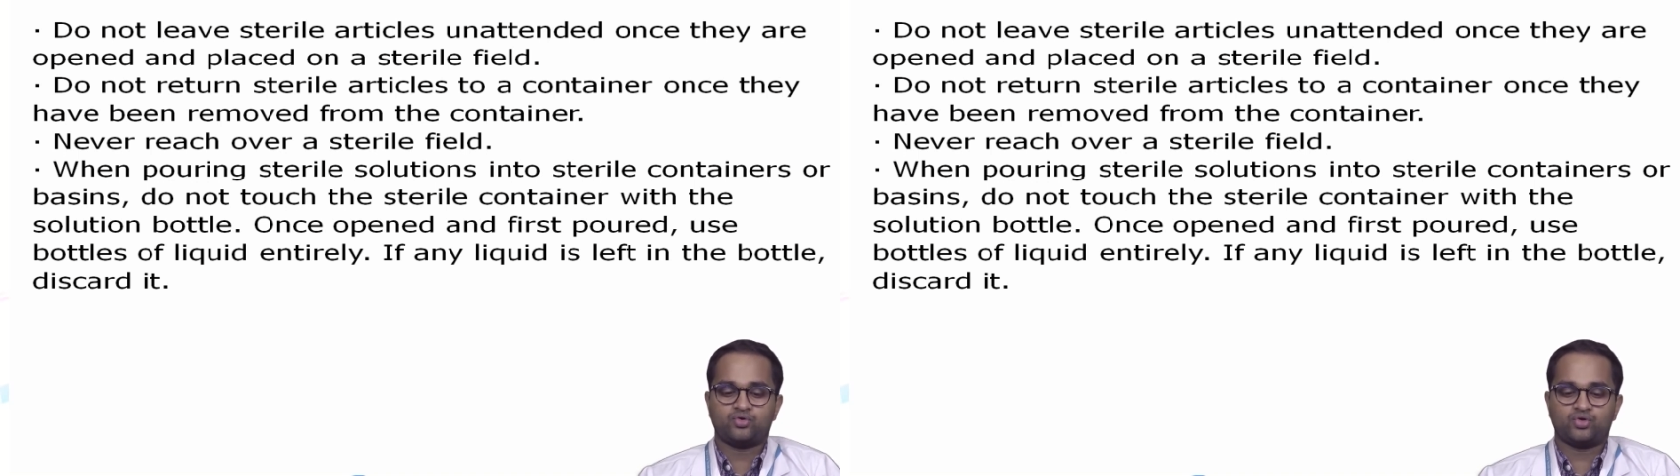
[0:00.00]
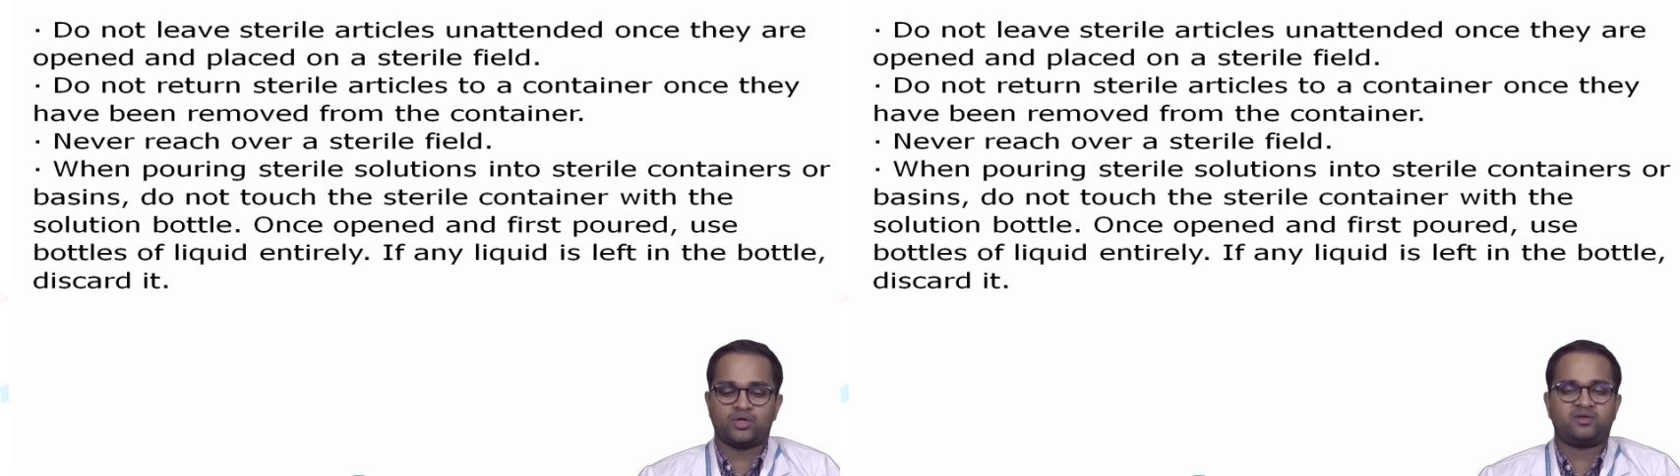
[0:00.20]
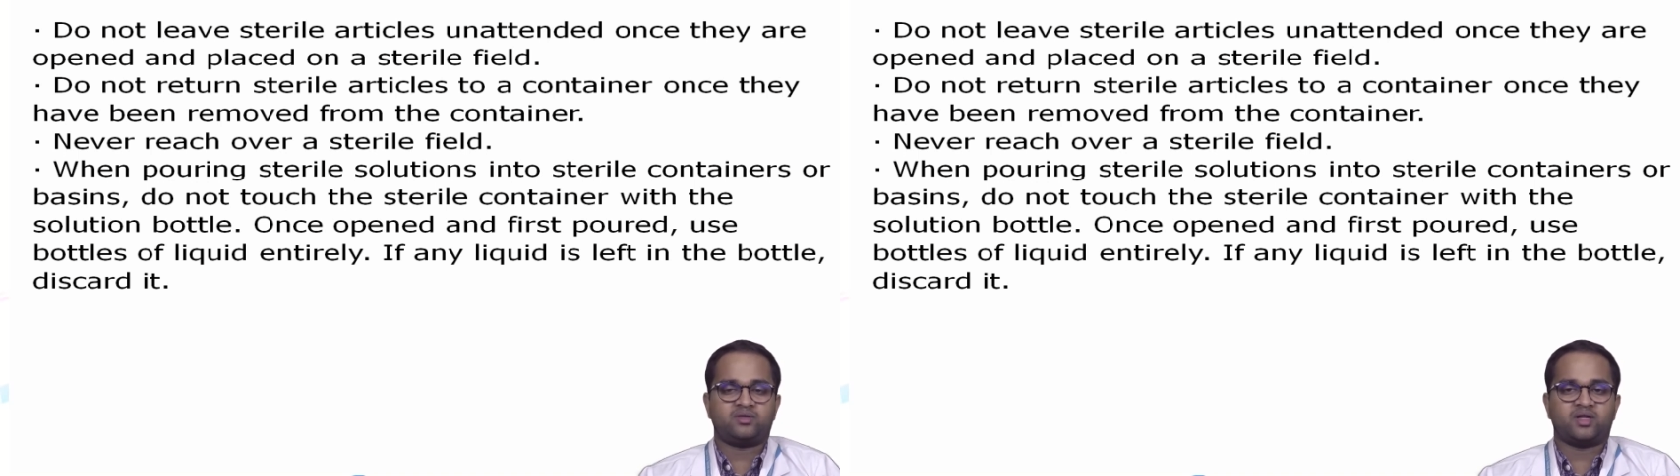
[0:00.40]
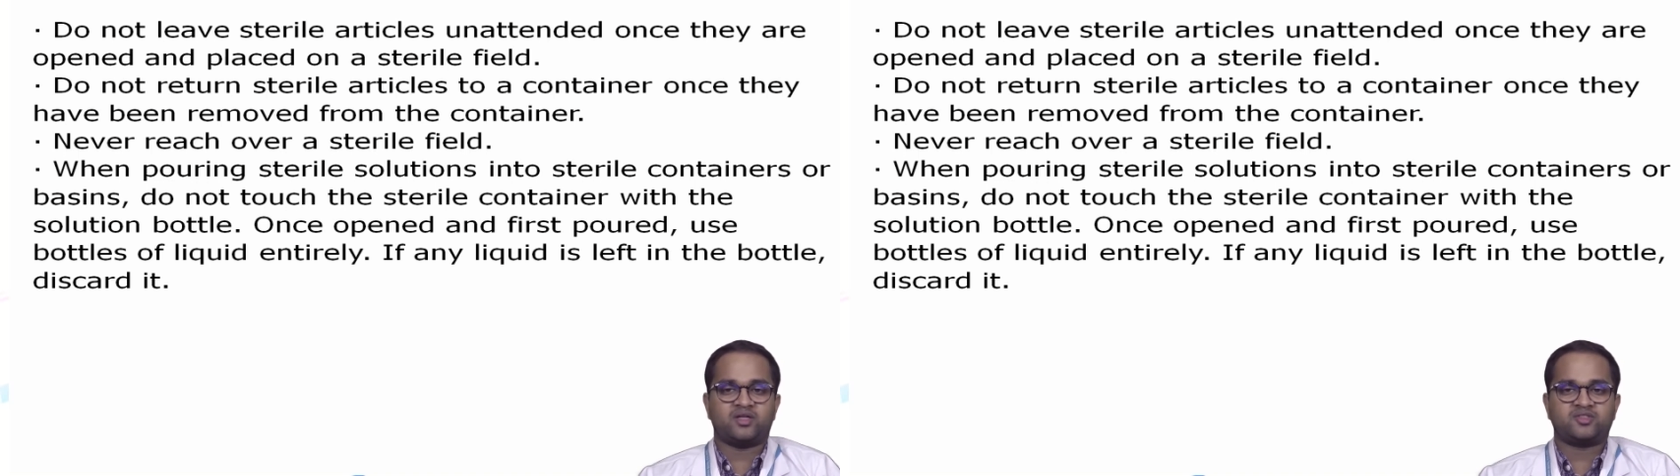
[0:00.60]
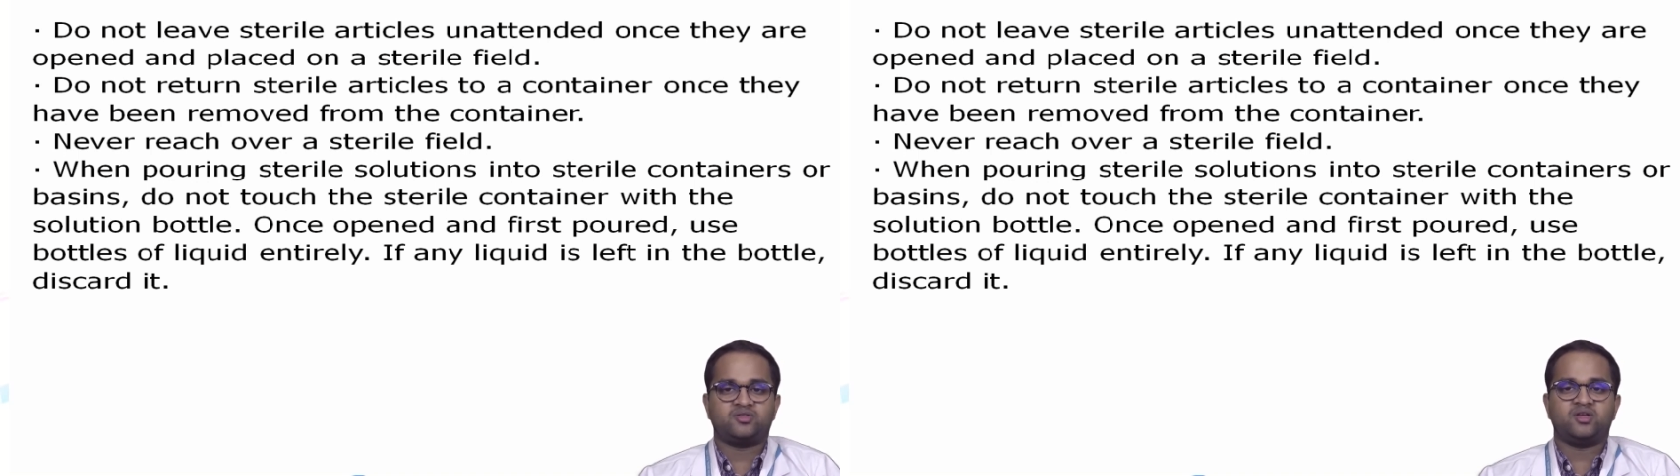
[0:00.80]
do not
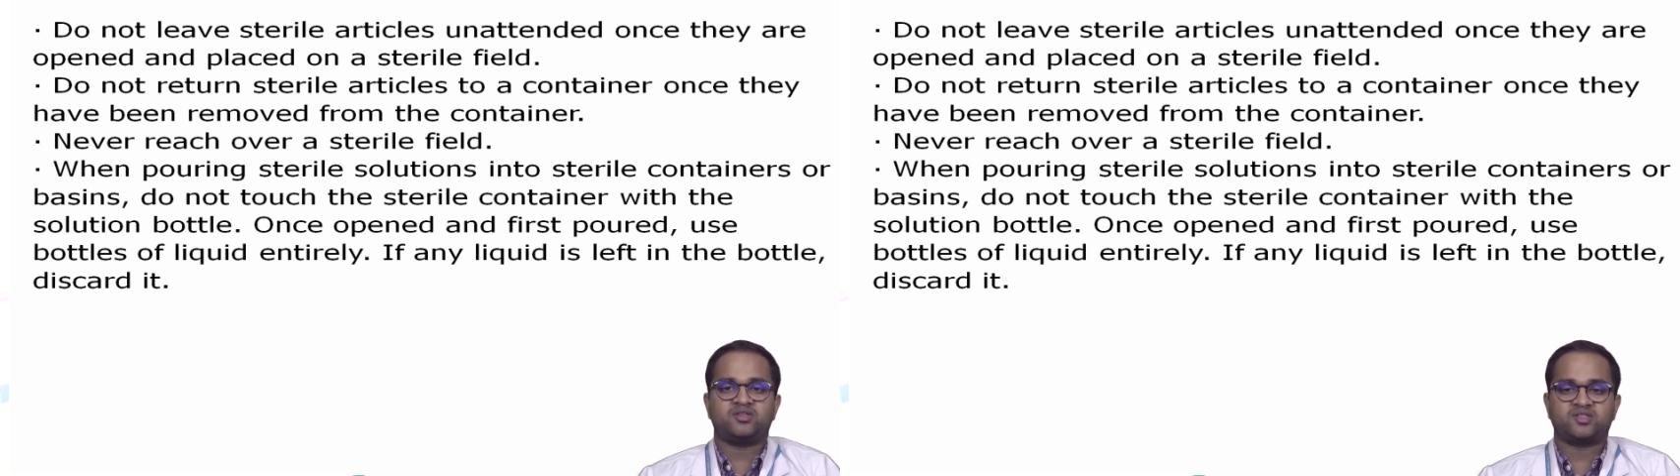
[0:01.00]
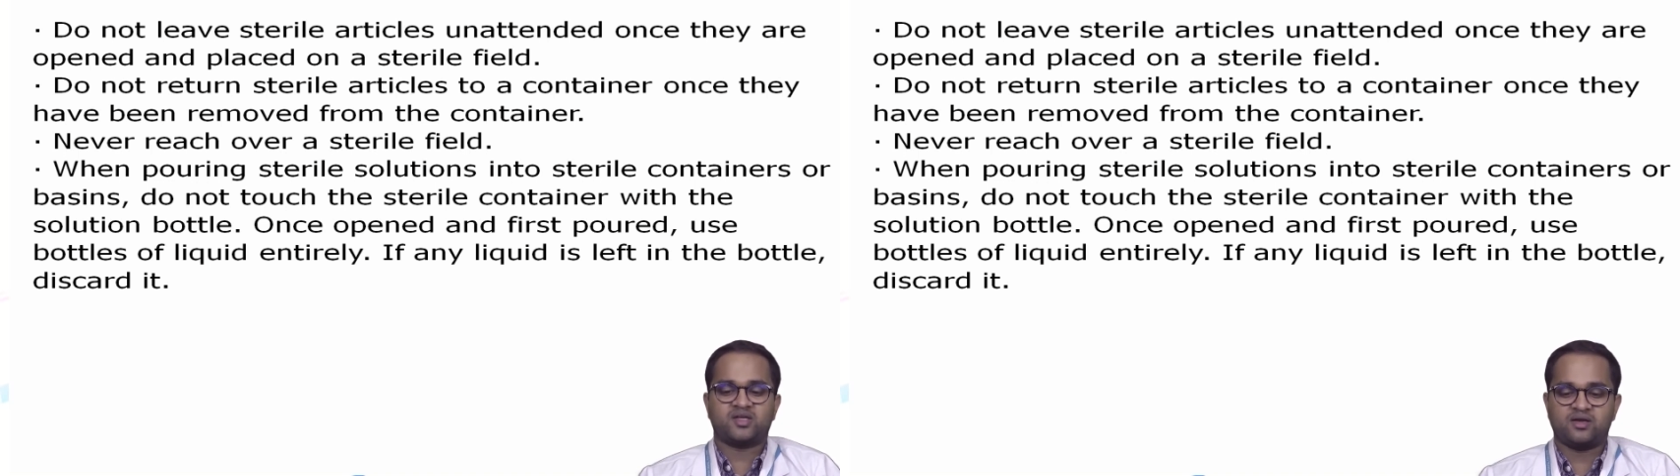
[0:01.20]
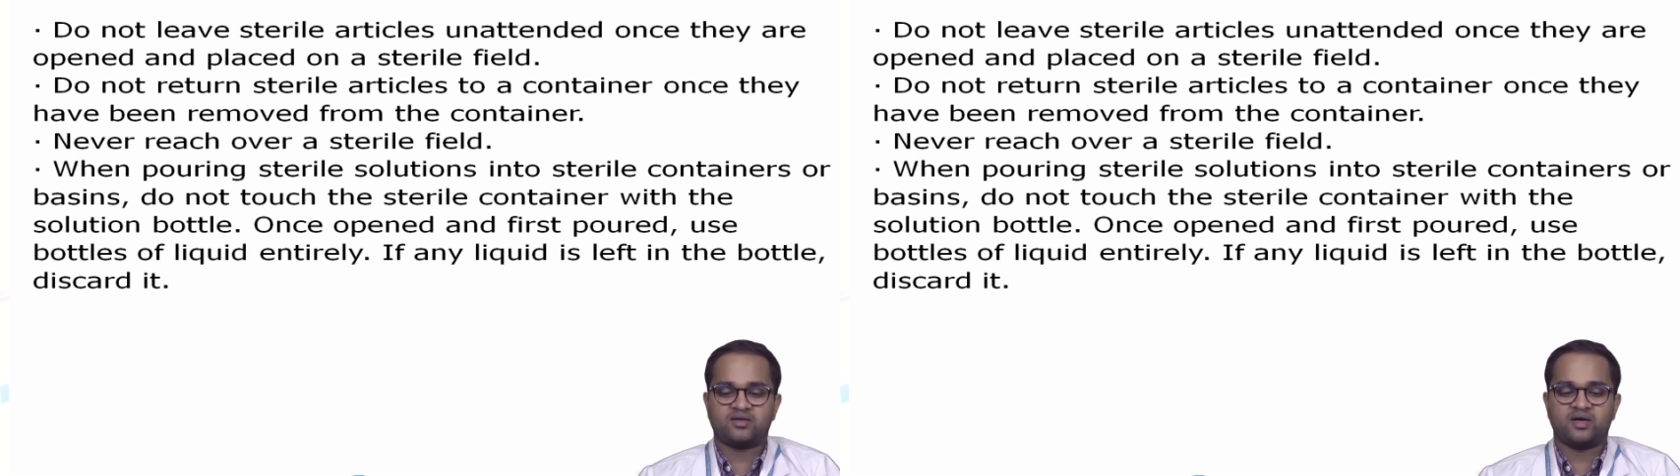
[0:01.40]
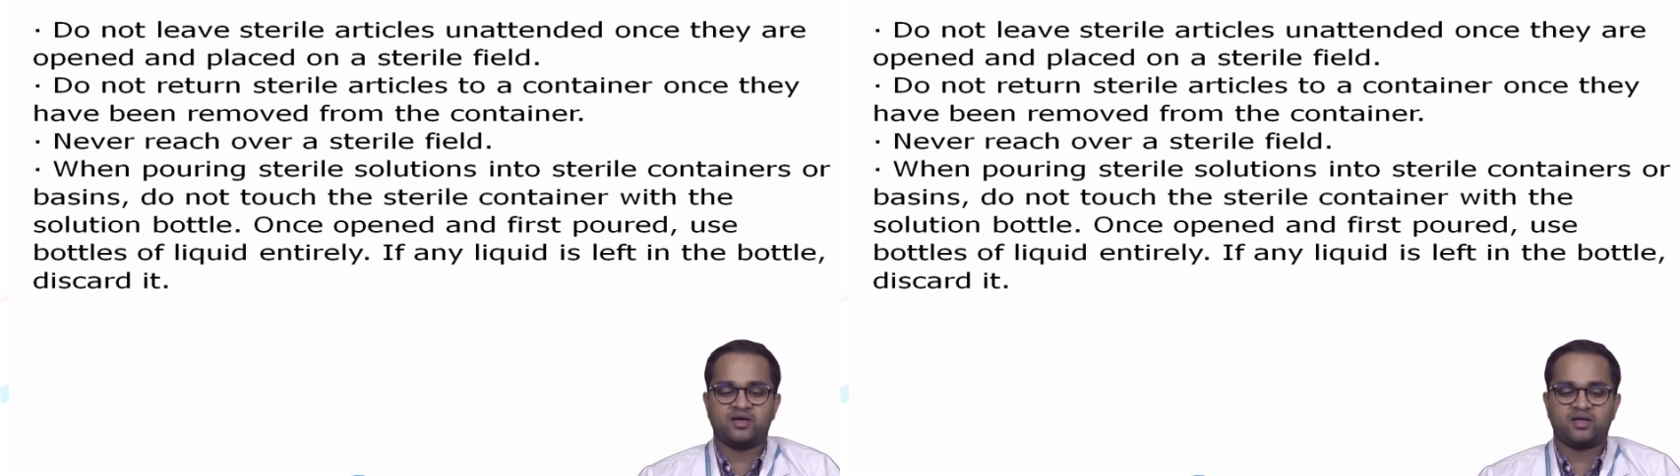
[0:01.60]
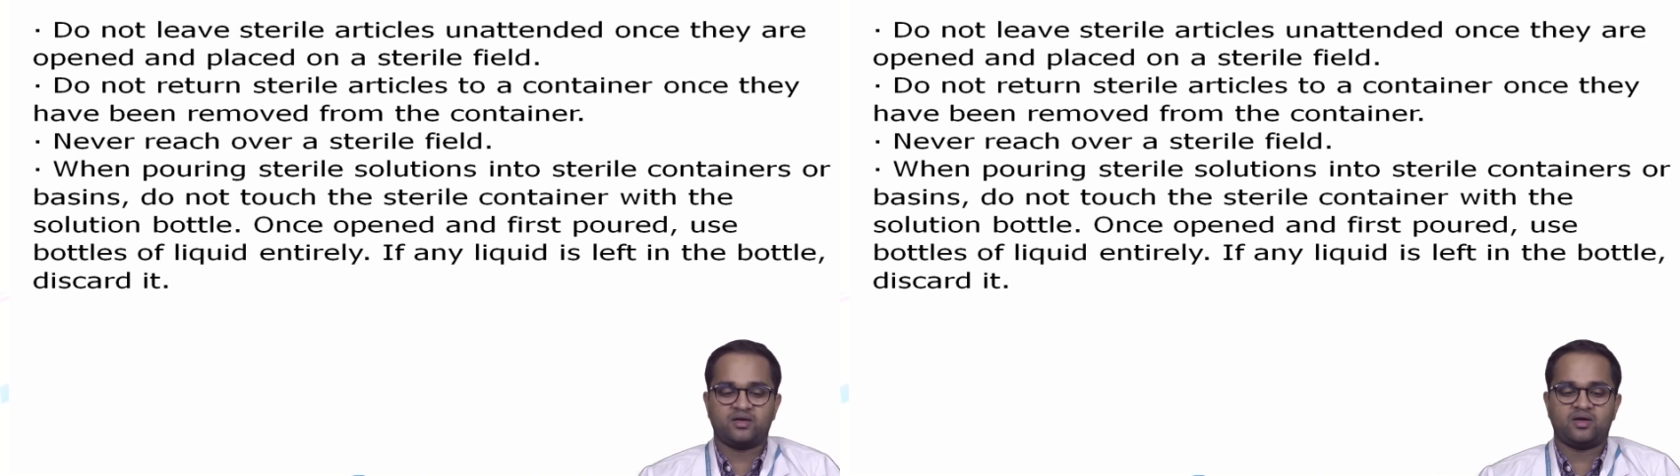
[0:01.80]
touch the sterile
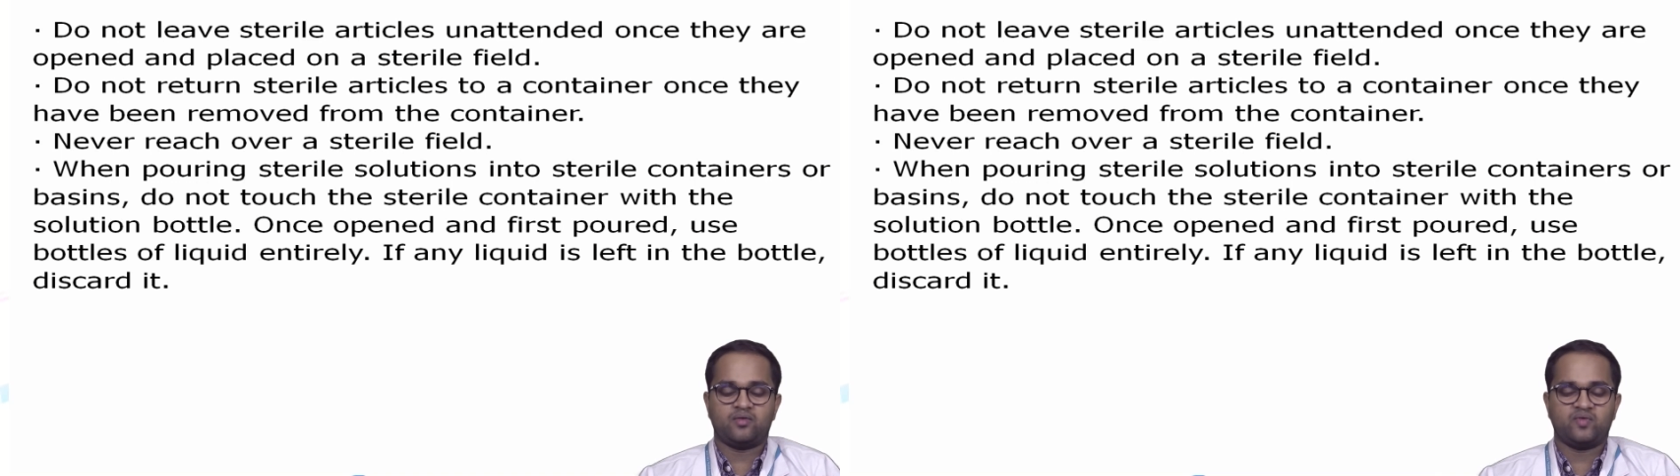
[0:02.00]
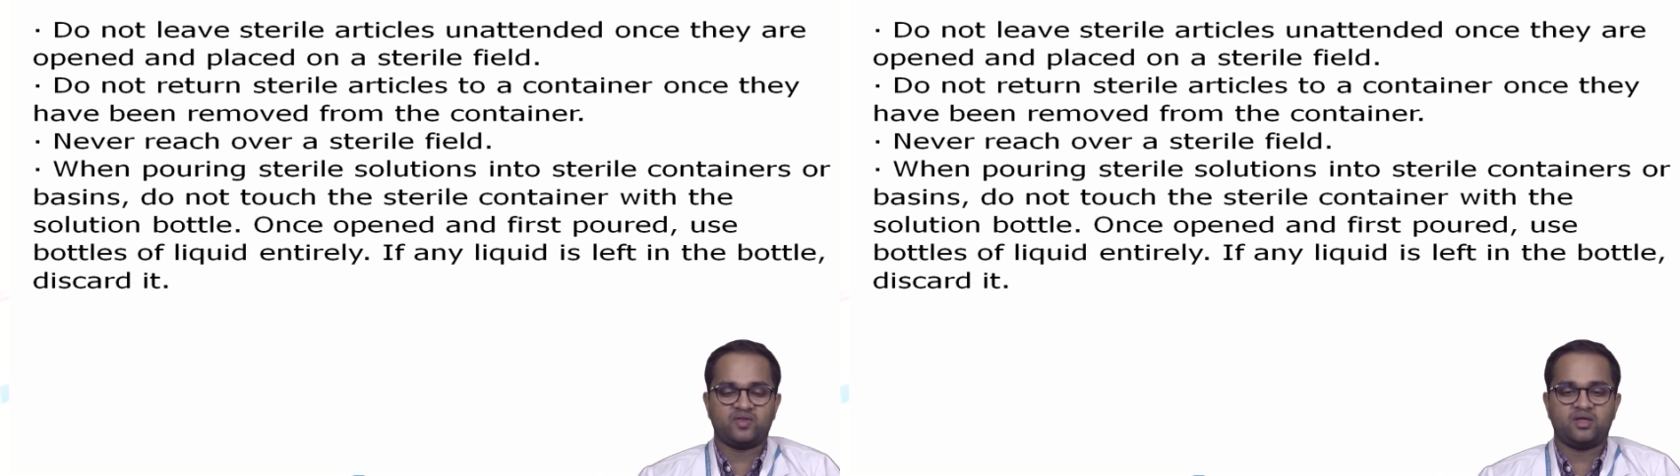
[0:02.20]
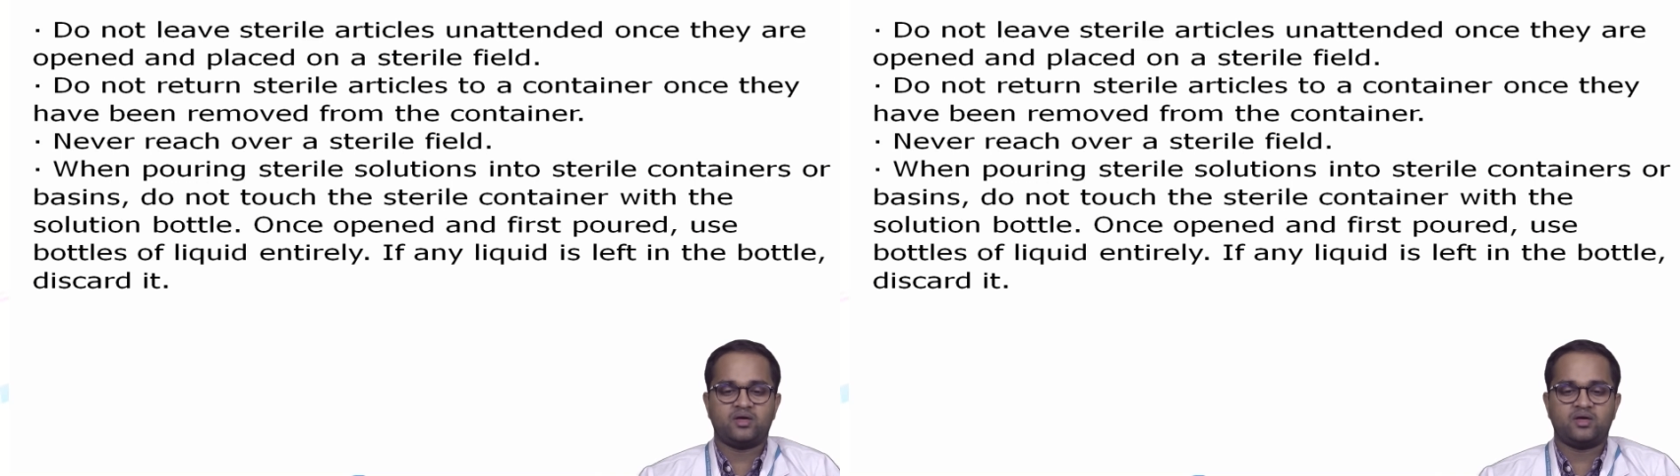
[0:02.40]
container with